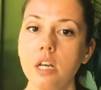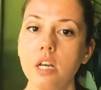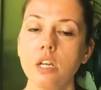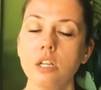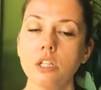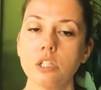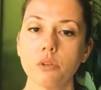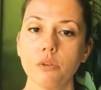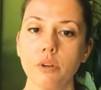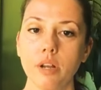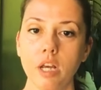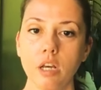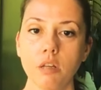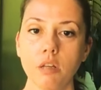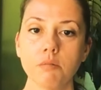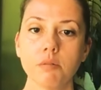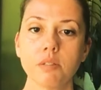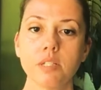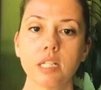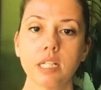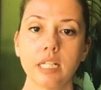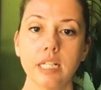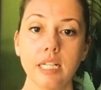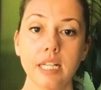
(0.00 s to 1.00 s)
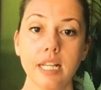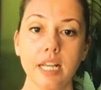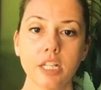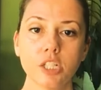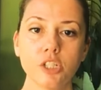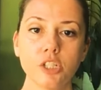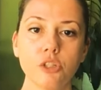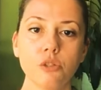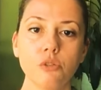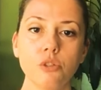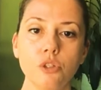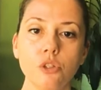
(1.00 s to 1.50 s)
So it helps to connect
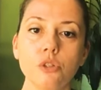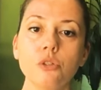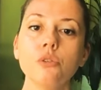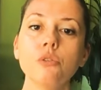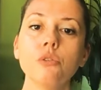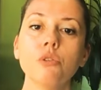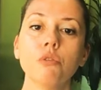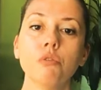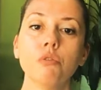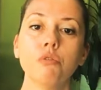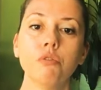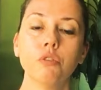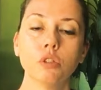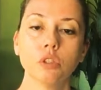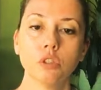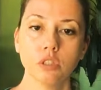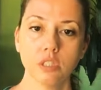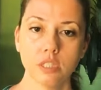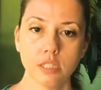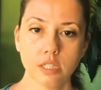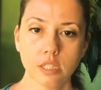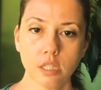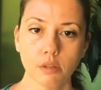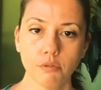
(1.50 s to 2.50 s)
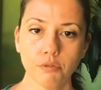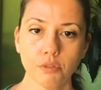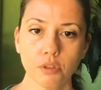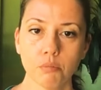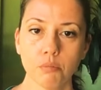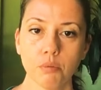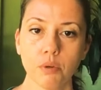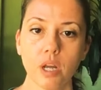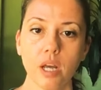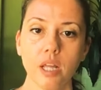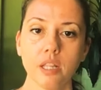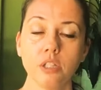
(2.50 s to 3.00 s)
you to the fullness of your
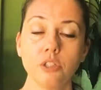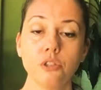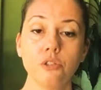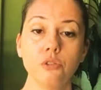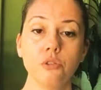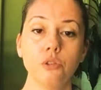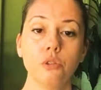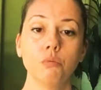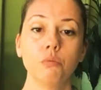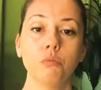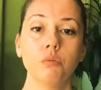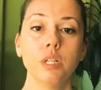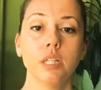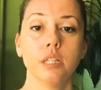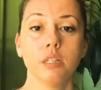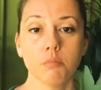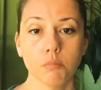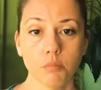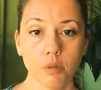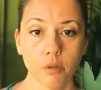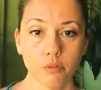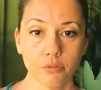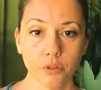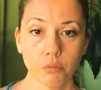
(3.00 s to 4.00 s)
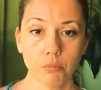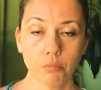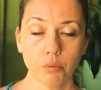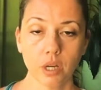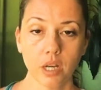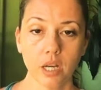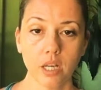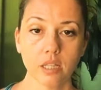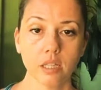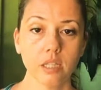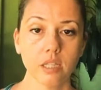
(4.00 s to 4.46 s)
breath, to the rhythm of your breath.